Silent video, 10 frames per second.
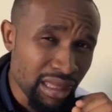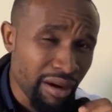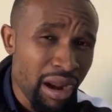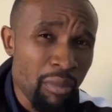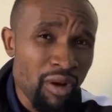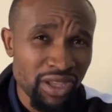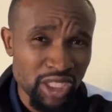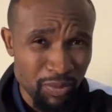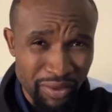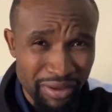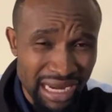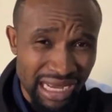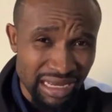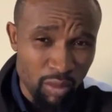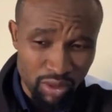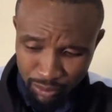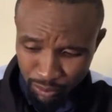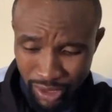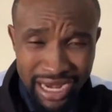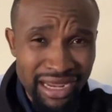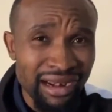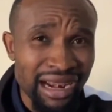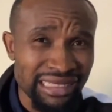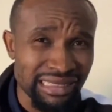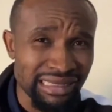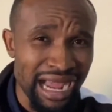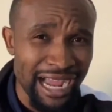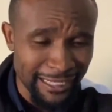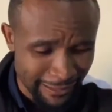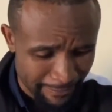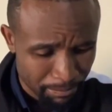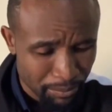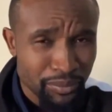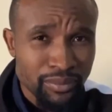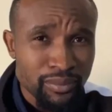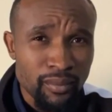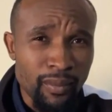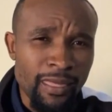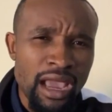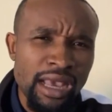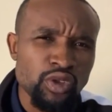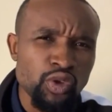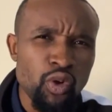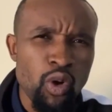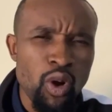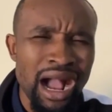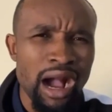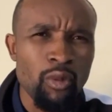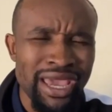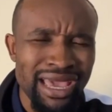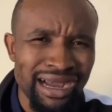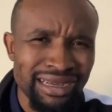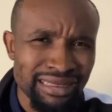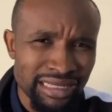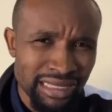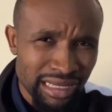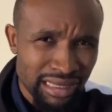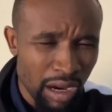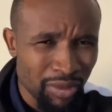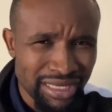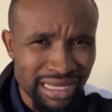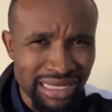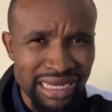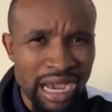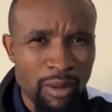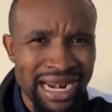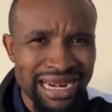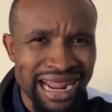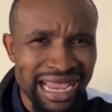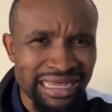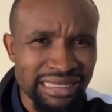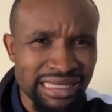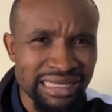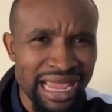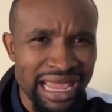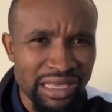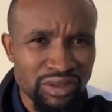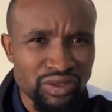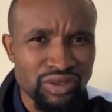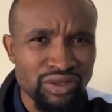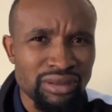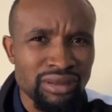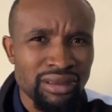In the realm of the spirit, as I was praying last night, as you all are aware, that we started our 90 days,